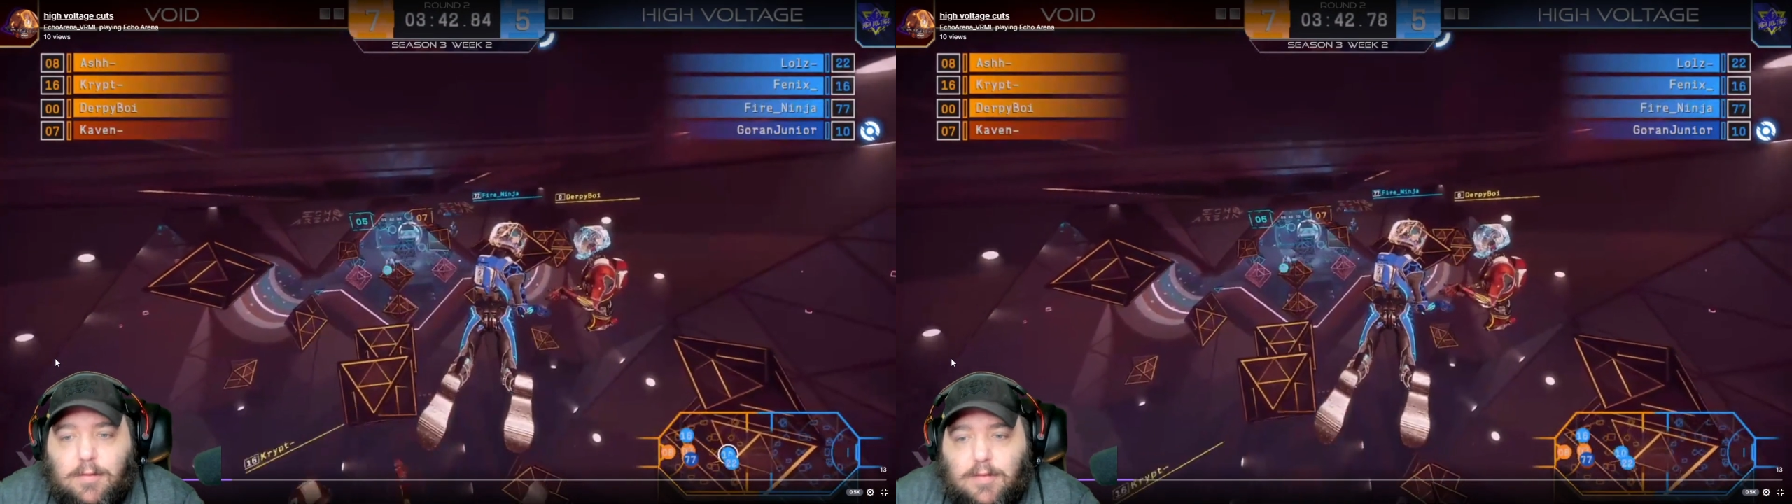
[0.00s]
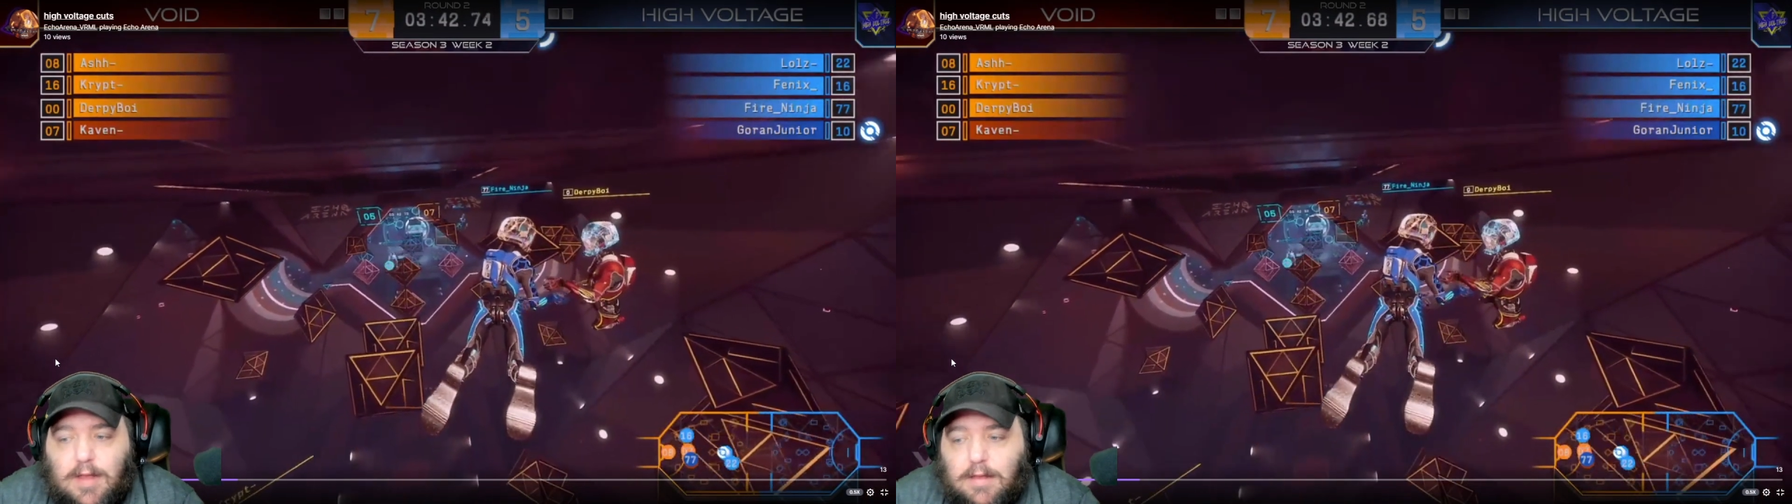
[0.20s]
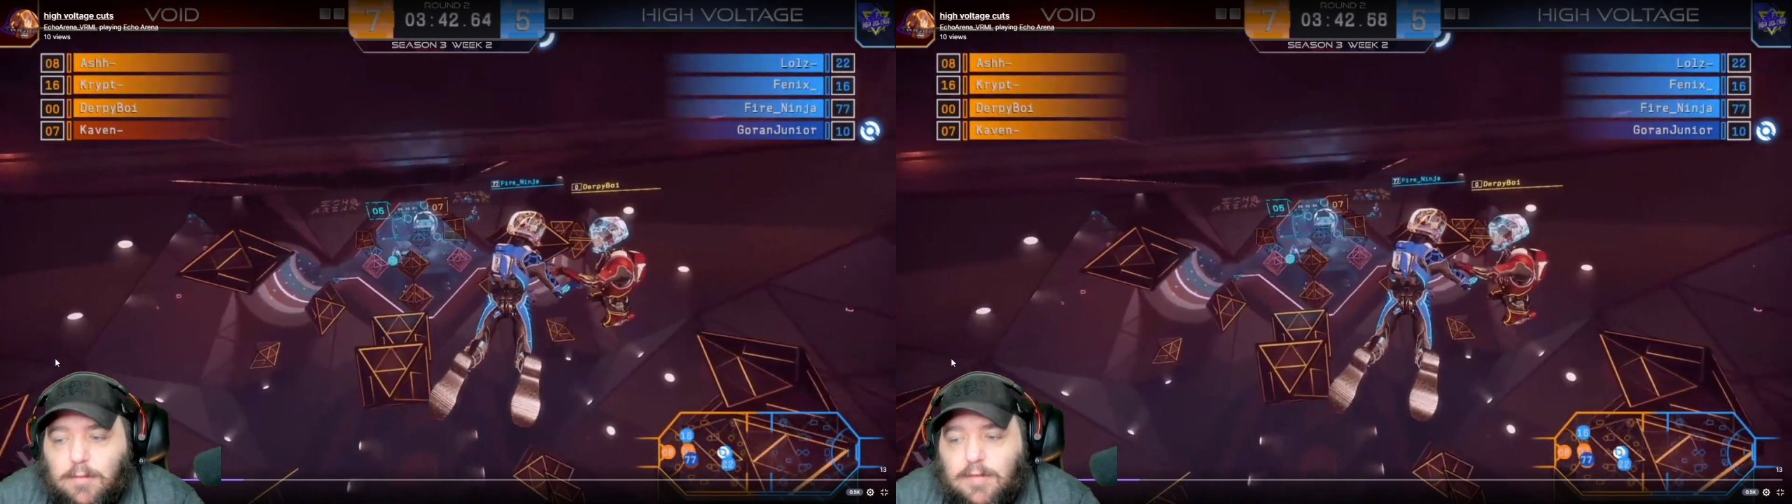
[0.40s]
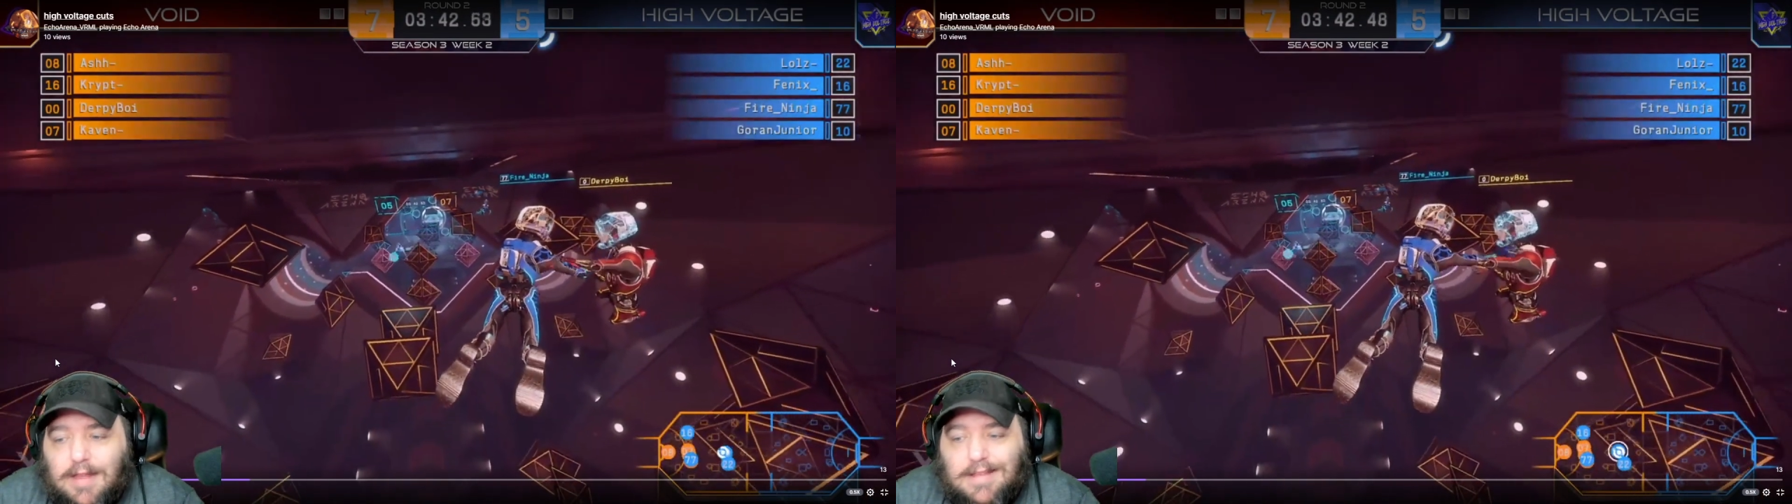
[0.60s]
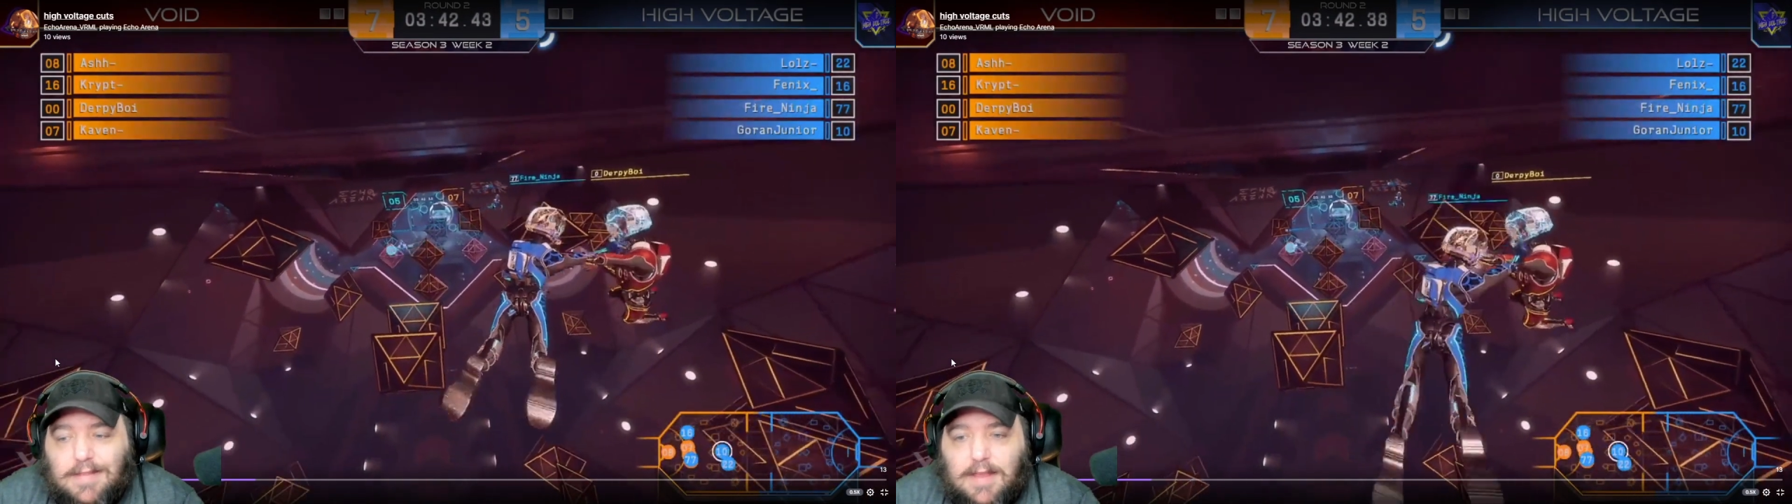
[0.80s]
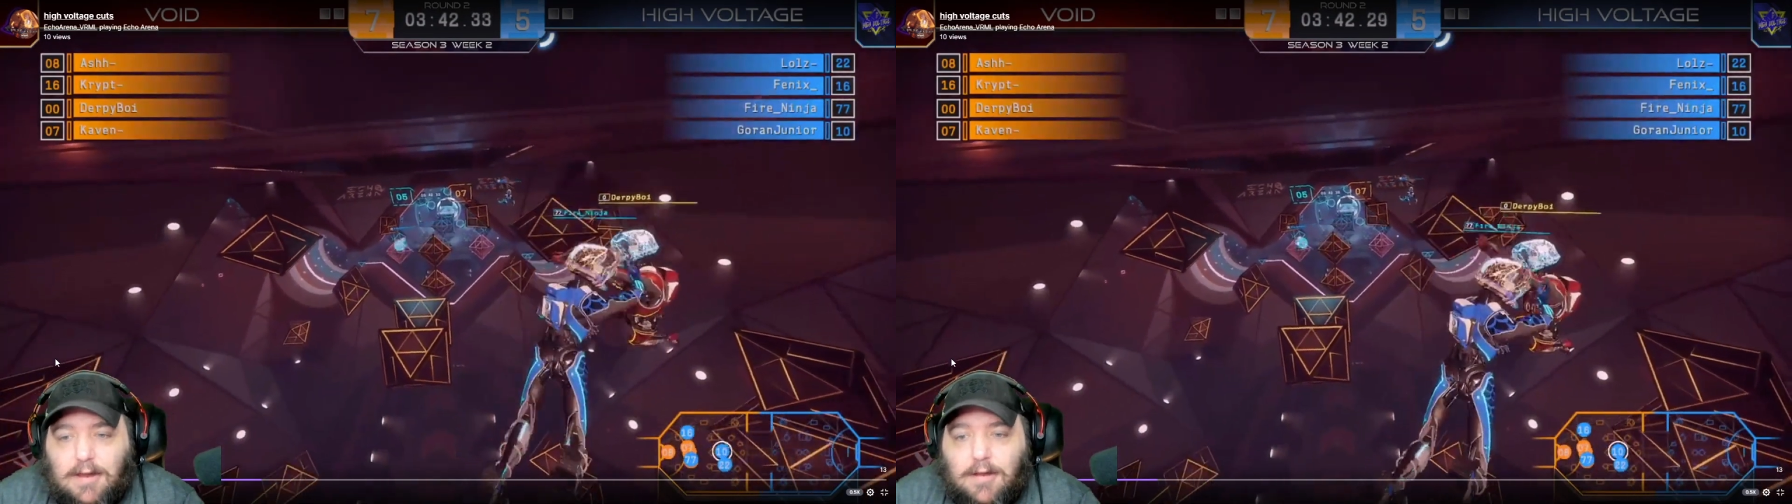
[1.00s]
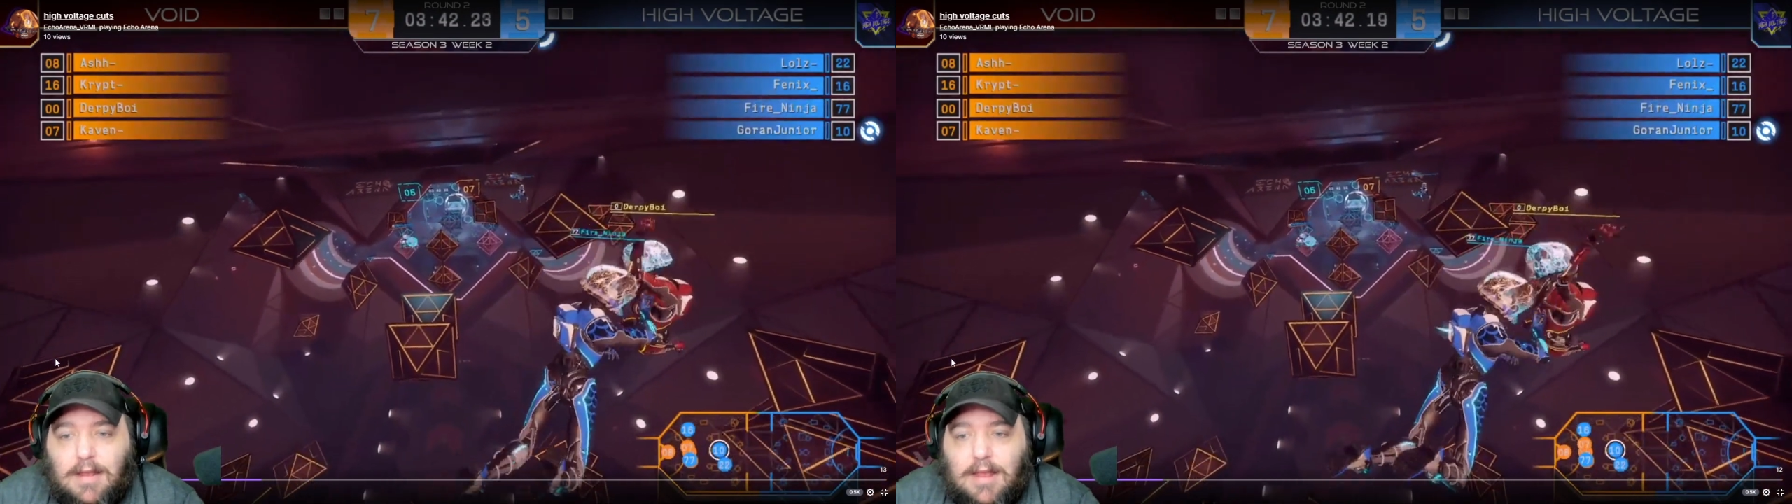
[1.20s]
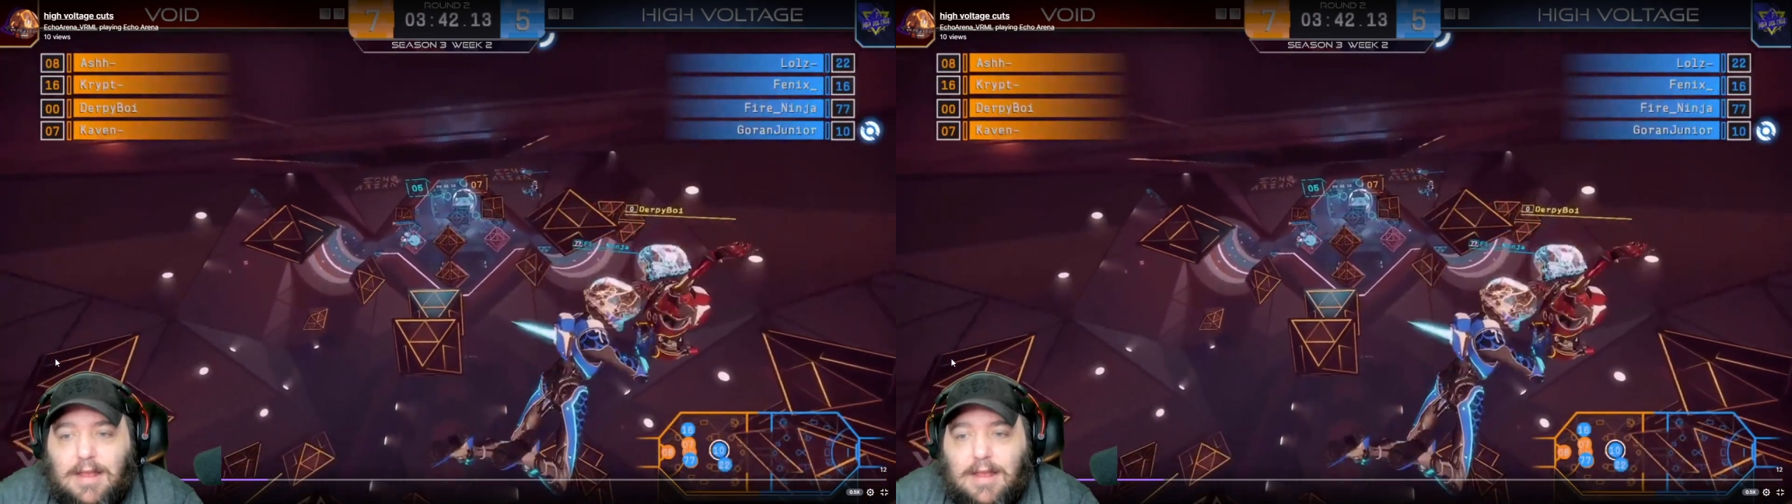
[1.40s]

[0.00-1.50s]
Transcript: who sent it there.